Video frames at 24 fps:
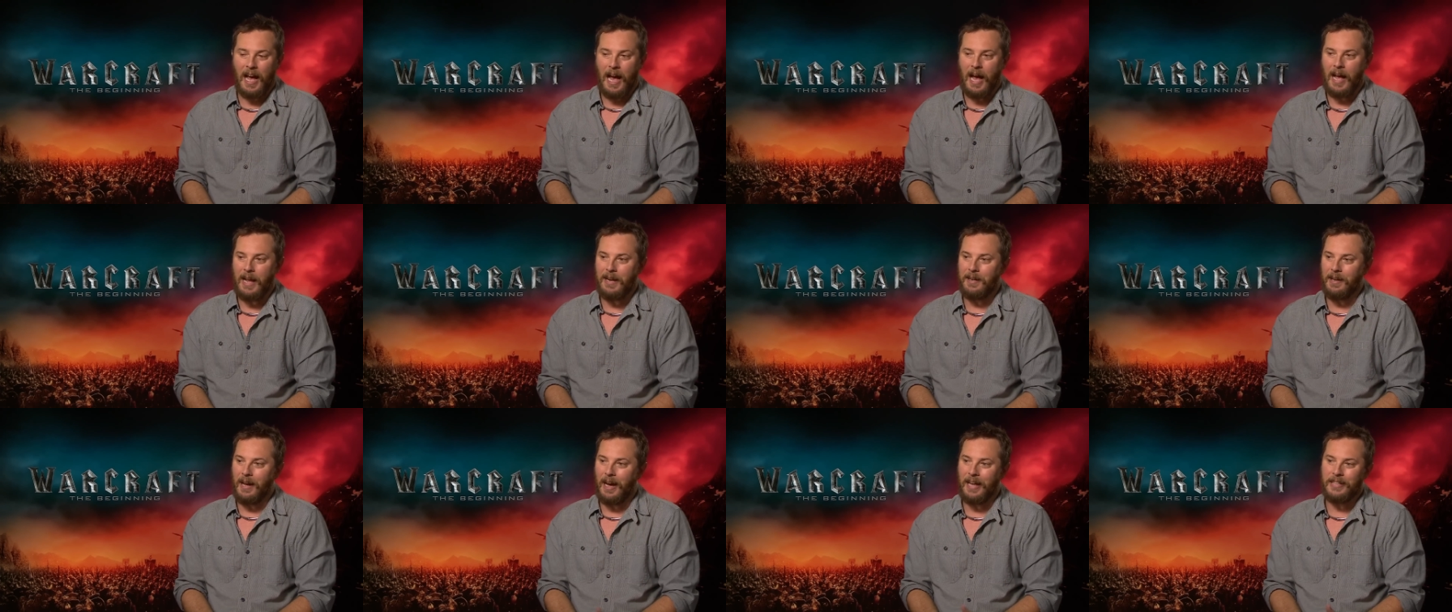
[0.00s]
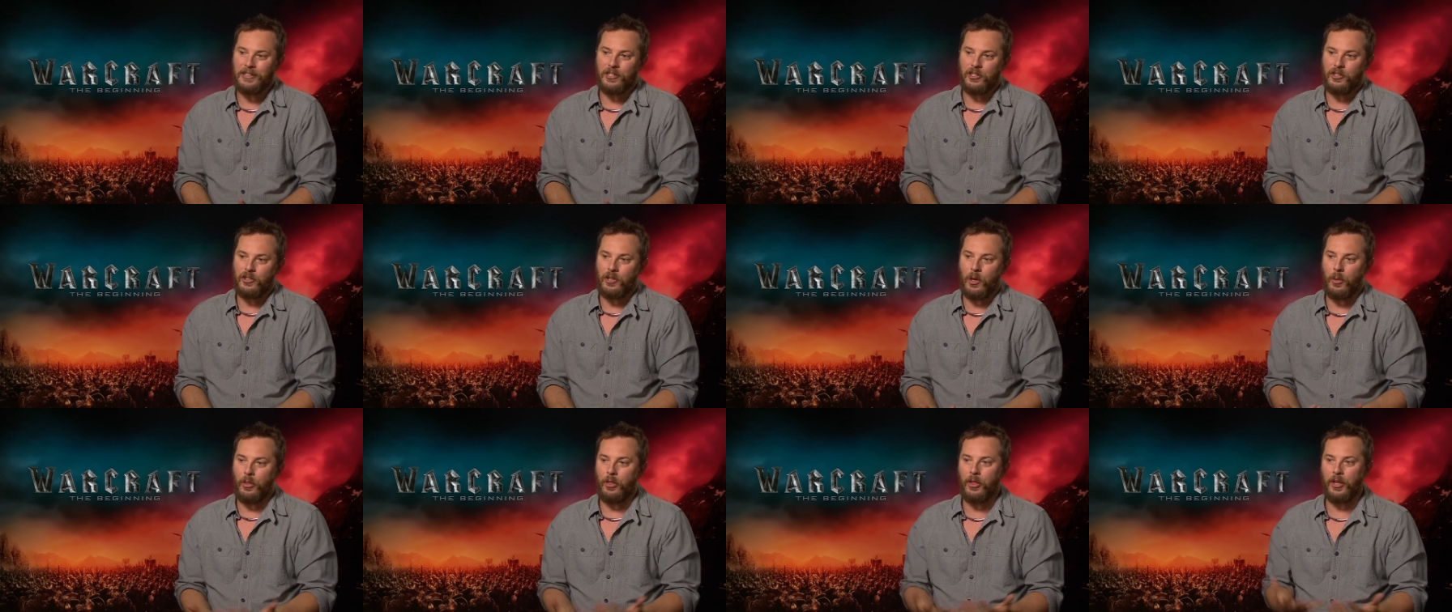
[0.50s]
and I just
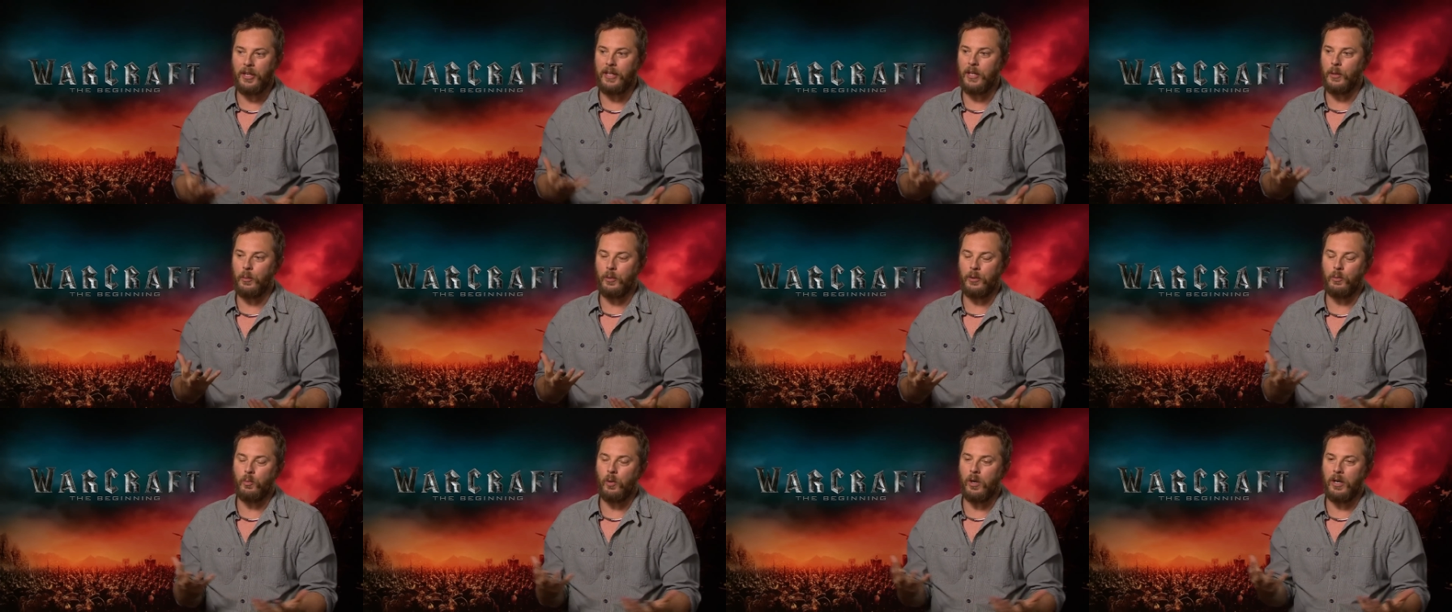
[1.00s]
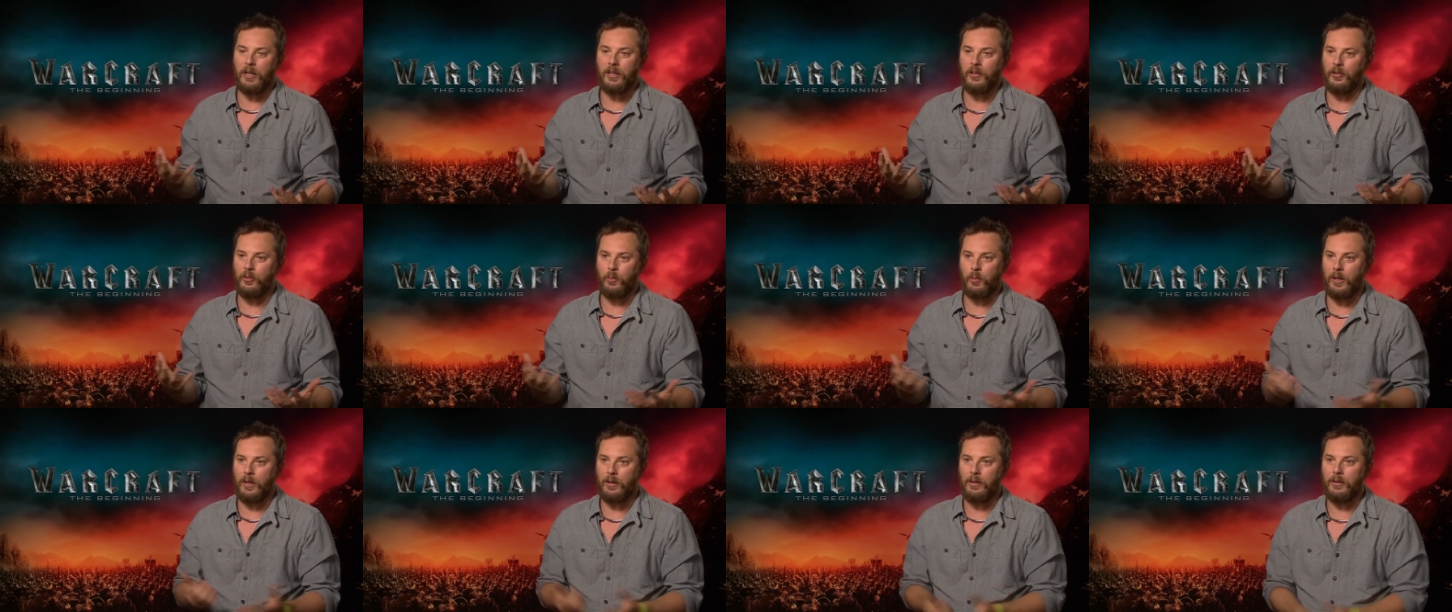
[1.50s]
don't think it would work
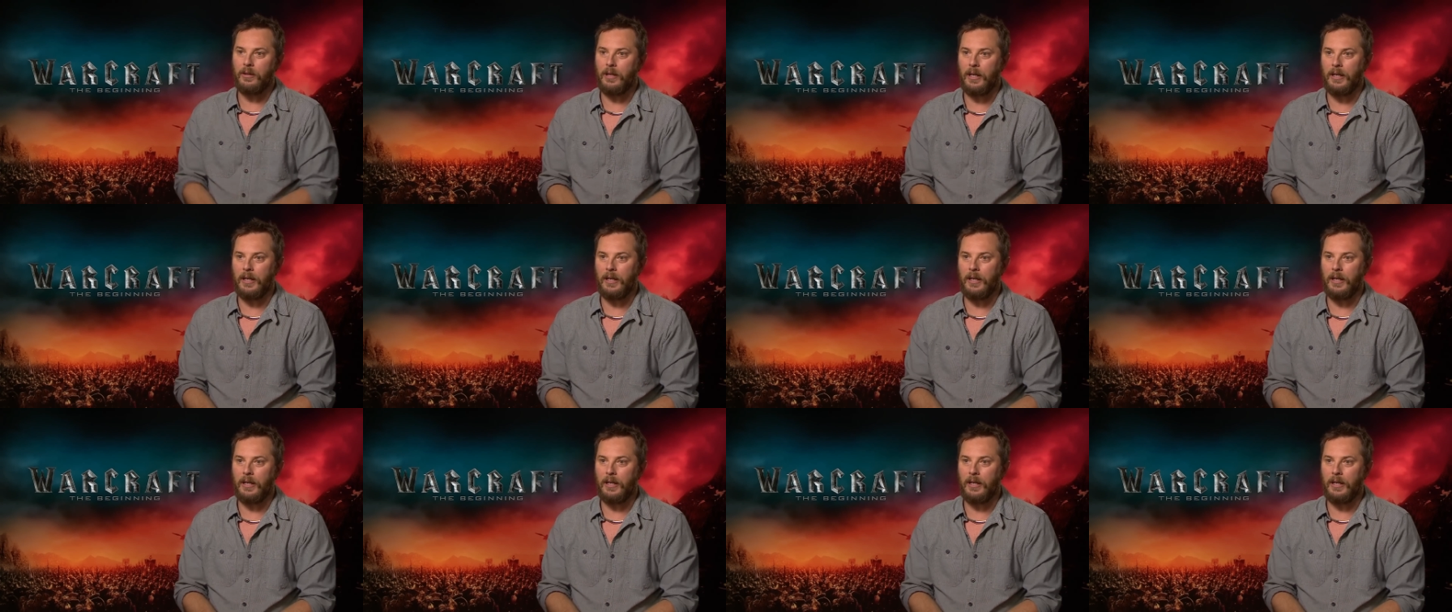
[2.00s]
as well.